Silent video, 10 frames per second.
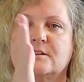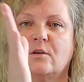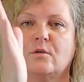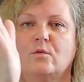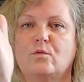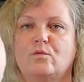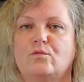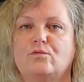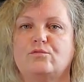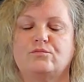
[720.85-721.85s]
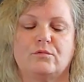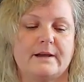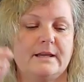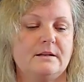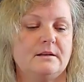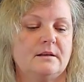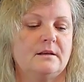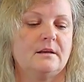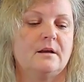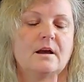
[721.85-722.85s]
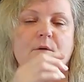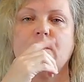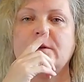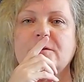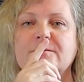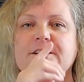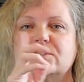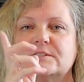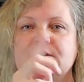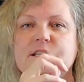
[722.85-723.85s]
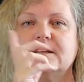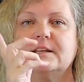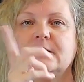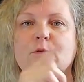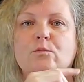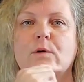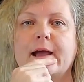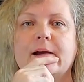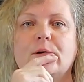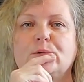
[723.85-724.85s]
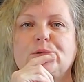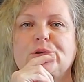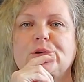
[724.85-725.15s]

go right. I wonder if I just did it in a round.